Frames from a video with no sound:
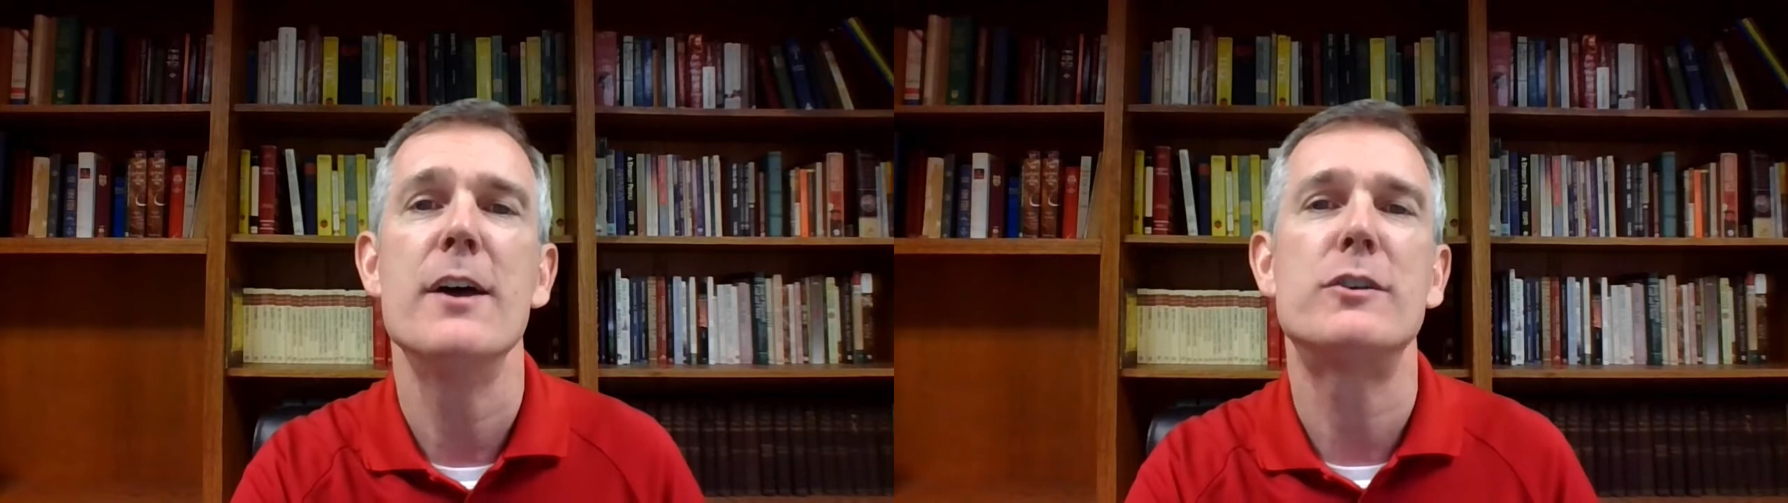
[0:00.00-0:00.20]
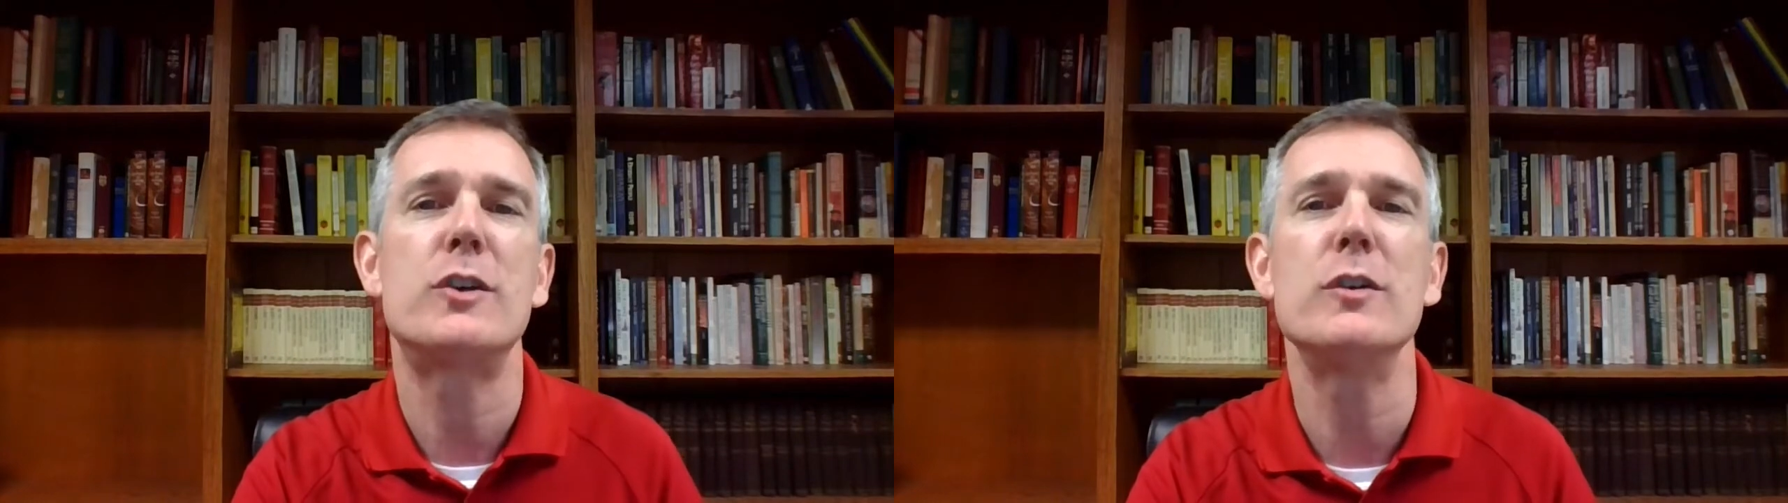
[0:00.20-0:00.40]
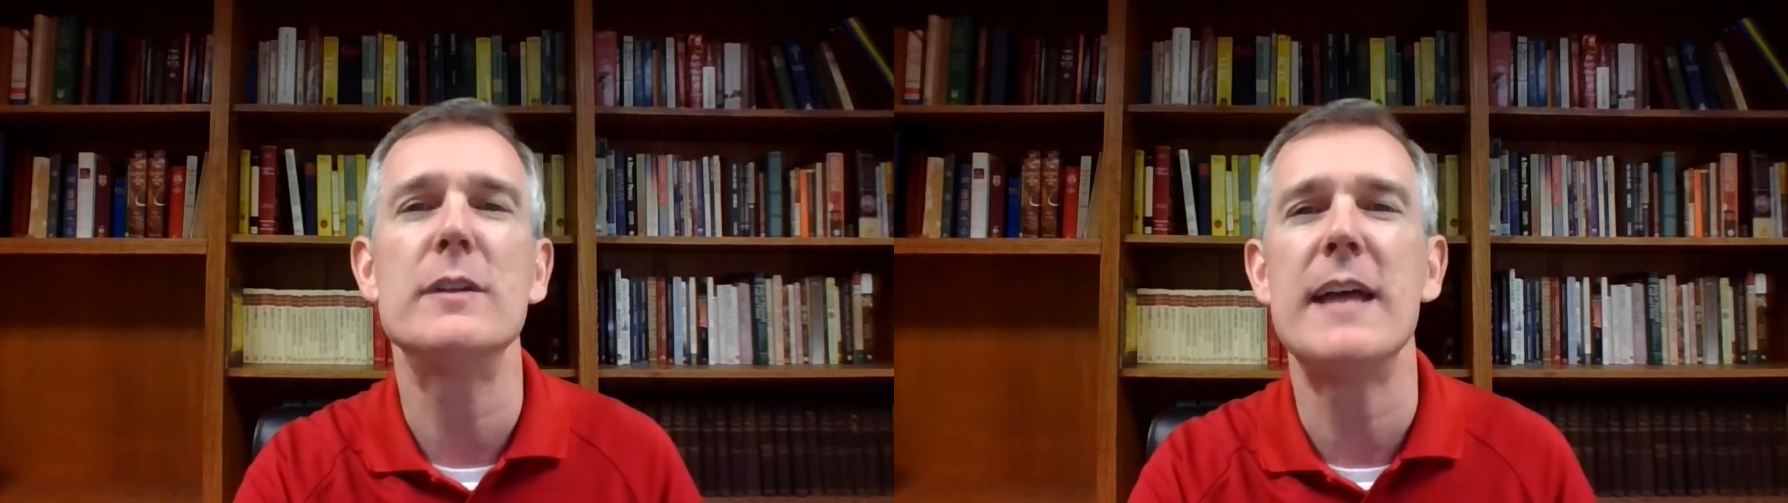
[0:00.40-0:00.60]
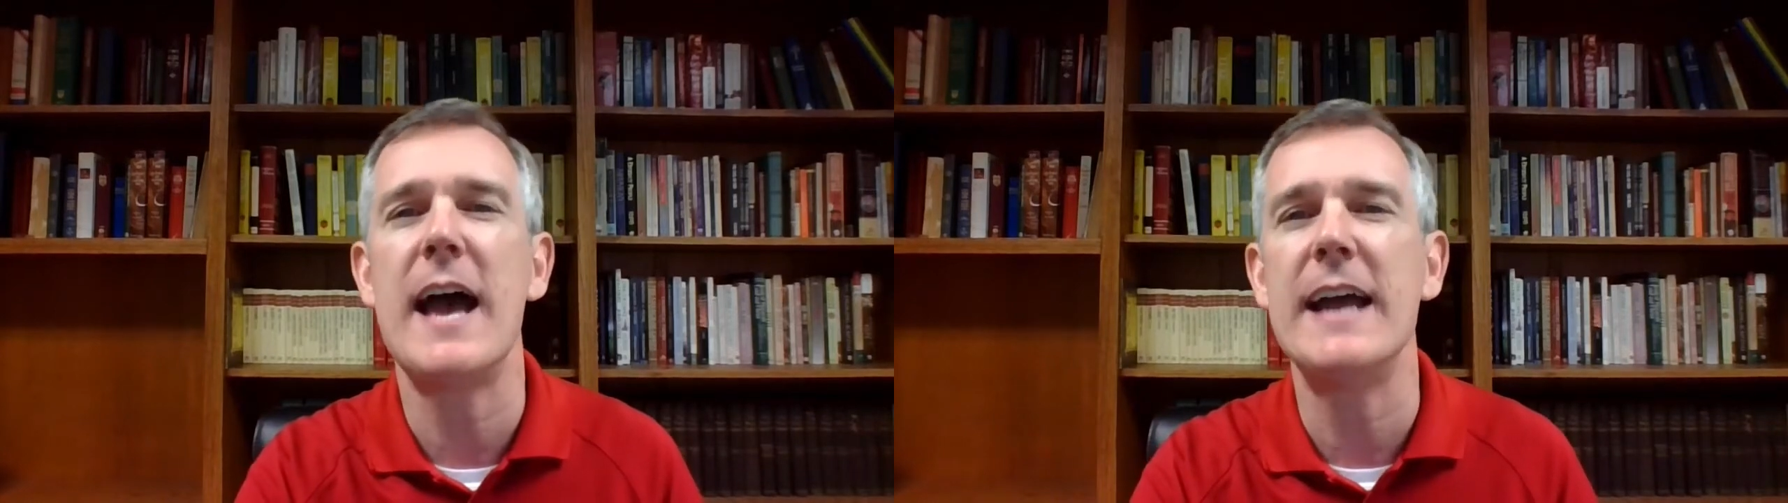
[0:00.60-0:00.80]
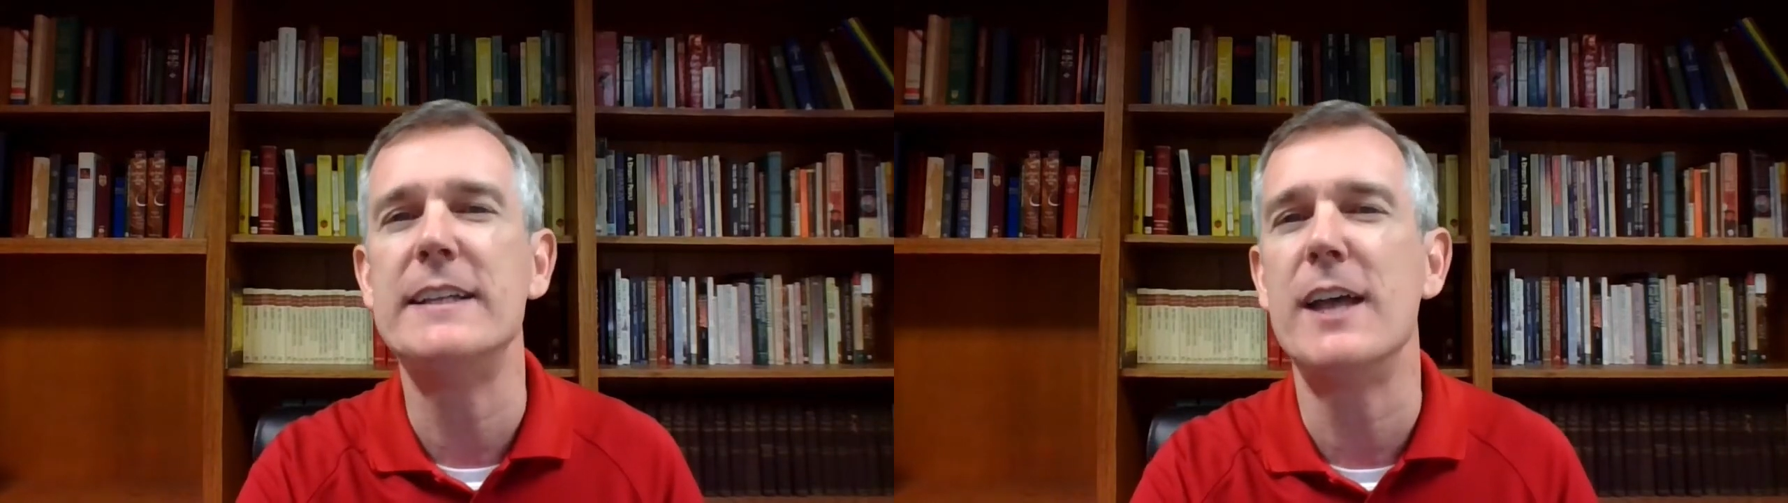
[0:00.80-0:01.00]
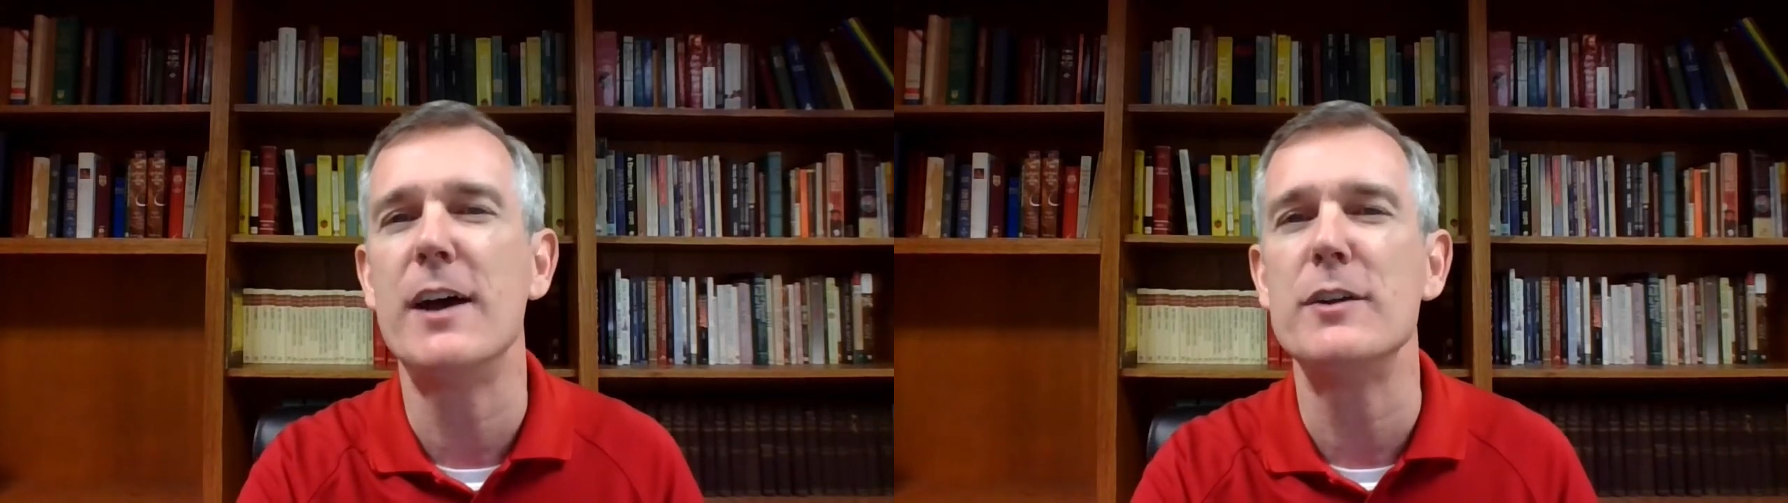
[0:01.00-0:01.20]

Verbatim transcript: Truly I tell